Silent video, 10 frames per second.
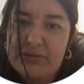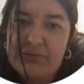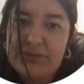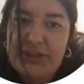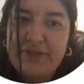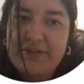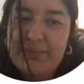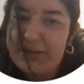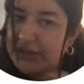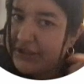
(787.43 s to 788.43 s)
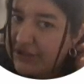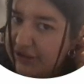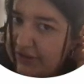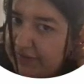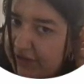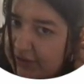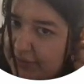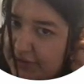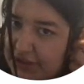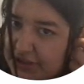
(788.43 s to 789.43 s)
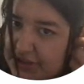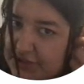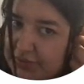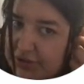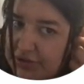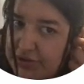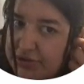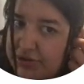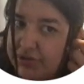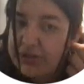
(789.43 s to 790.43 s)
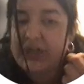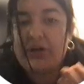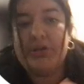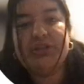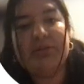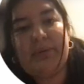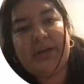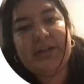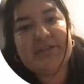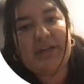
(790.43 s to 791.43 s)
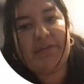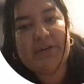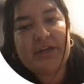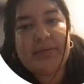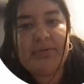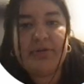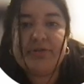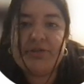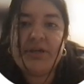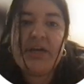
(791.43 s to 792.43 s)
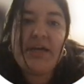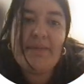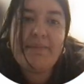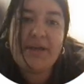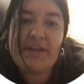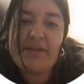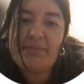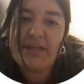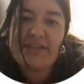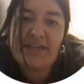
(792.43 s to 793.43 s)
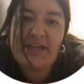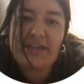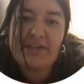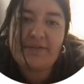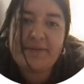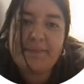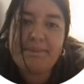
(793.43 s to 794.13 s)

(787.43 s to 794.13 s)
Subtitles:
which have the ability to develop mutations which can alter the binding site for inhibitors, making them less active